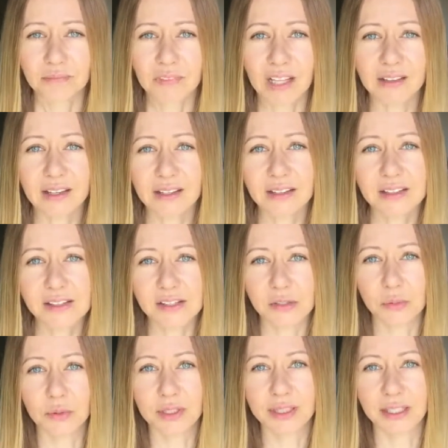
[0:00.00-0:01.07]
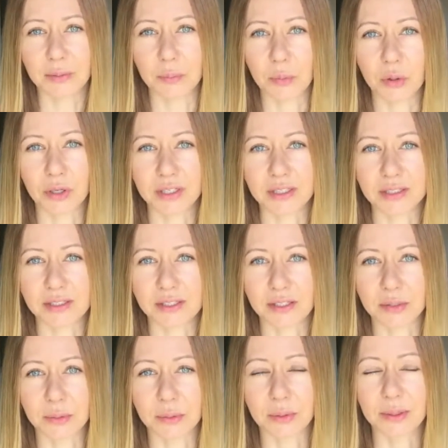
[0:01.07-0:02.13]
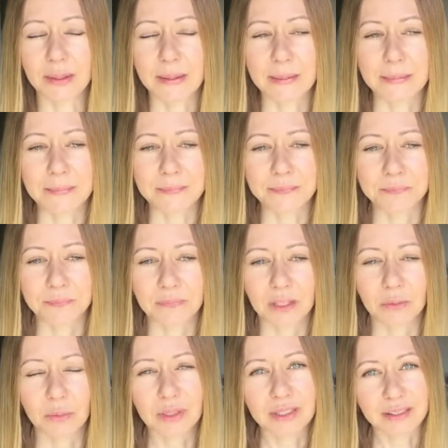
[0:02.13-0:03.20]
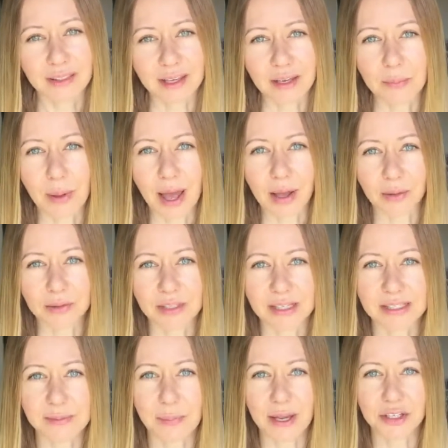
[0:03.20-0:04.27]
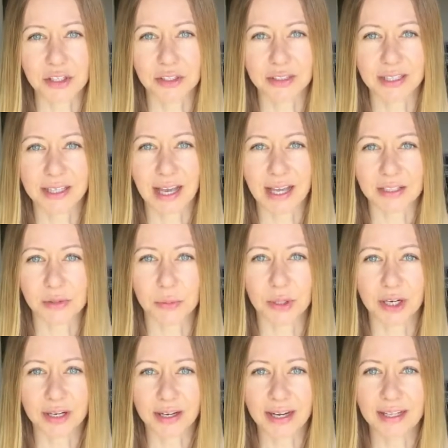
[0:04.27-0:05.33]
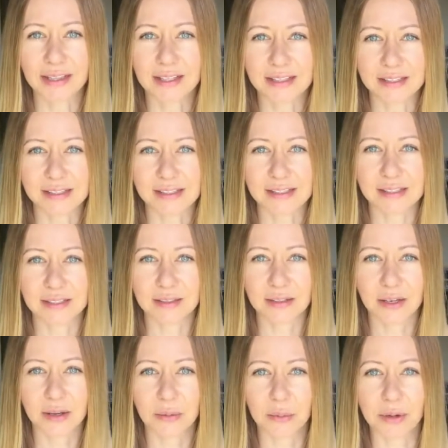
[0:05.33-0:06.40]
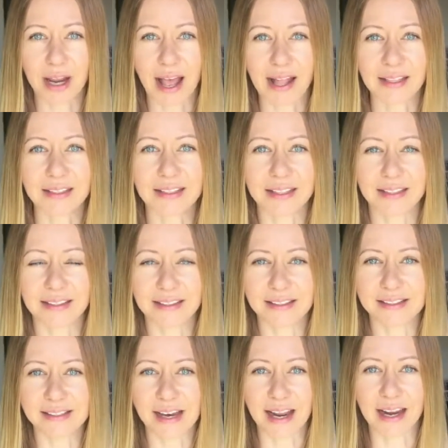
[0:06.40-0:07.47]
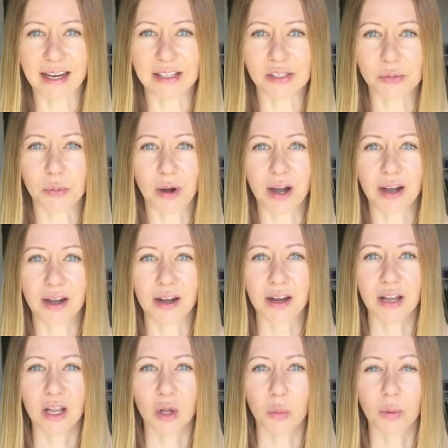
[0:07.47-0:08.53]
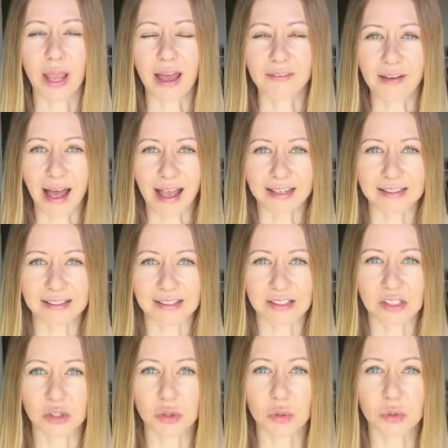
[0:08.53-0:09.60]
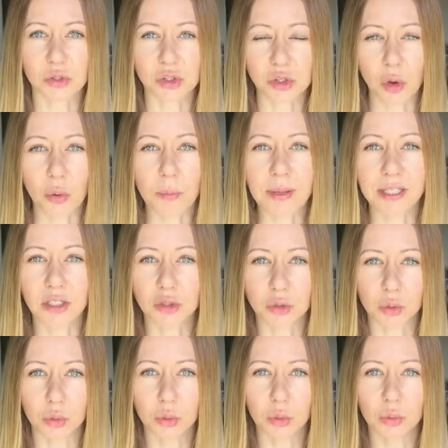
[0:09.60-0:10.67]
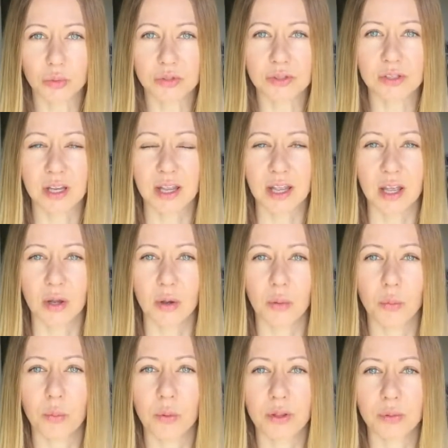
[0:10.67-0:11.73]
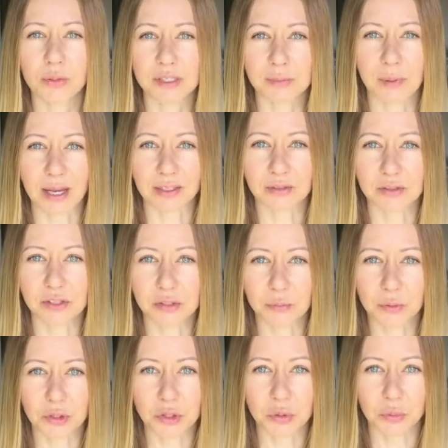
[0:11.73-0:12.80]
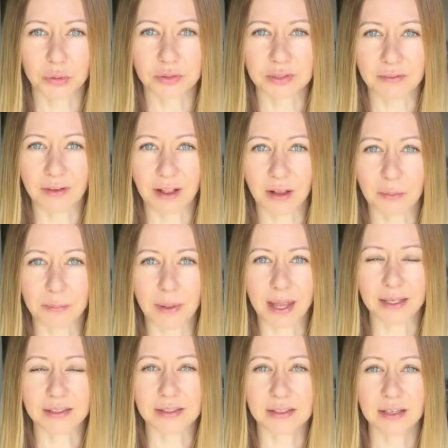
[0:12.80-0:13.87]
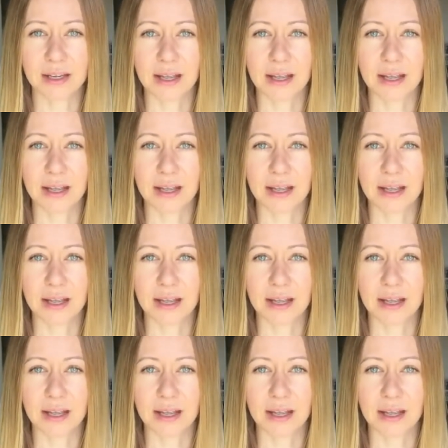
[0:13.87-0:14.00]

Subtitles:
I think this is really important to really think about, especially as we are in this reality these days where we have access to so many tools with respect to spiritual development,